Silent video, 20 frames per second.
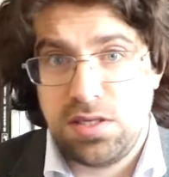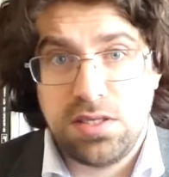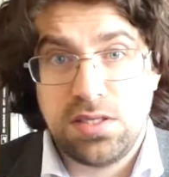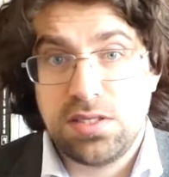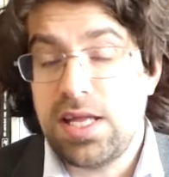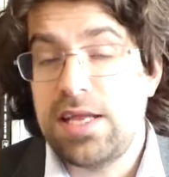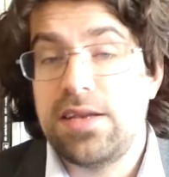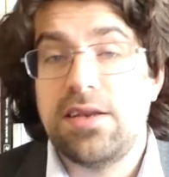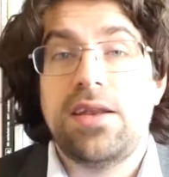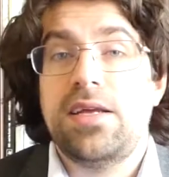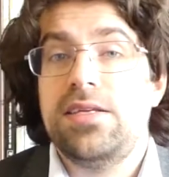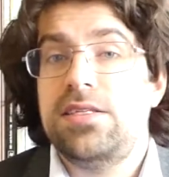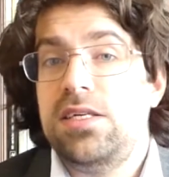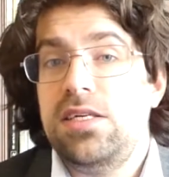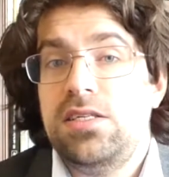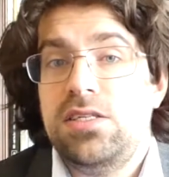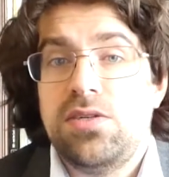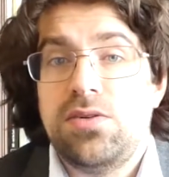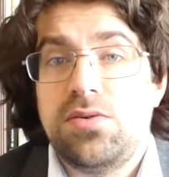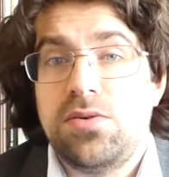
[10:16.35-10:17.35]

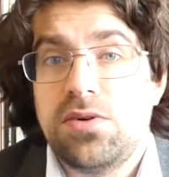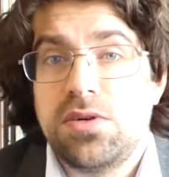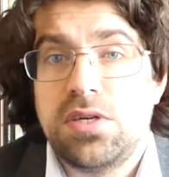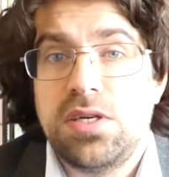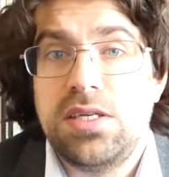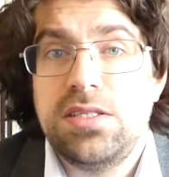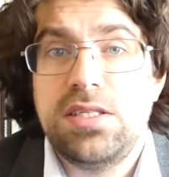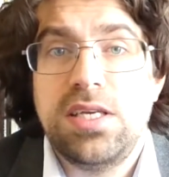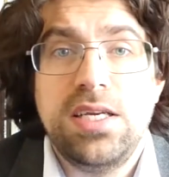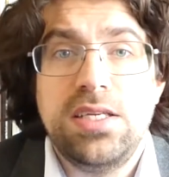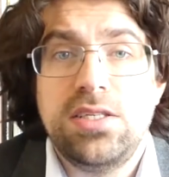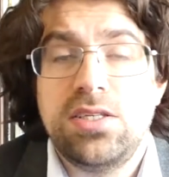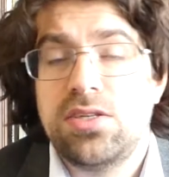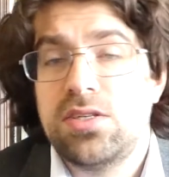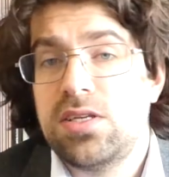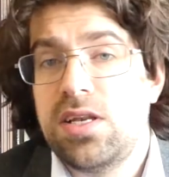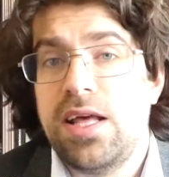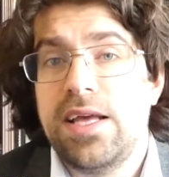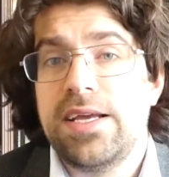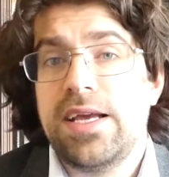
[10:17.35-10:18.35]
standardization
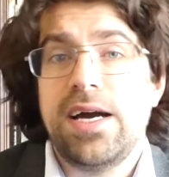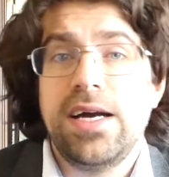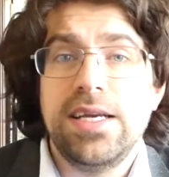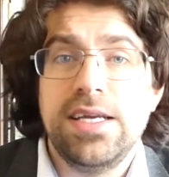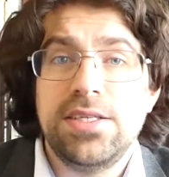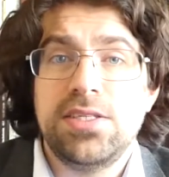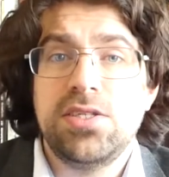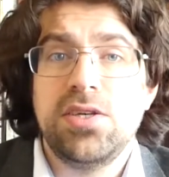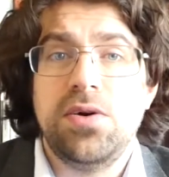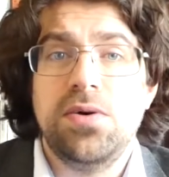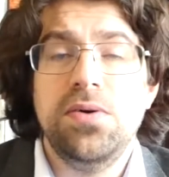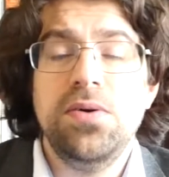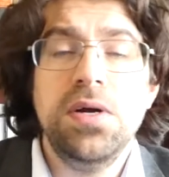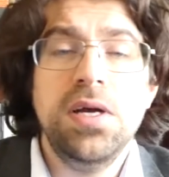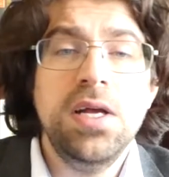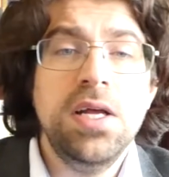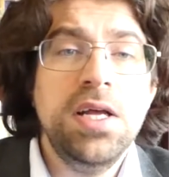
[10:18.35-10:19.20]
organizations like ISO.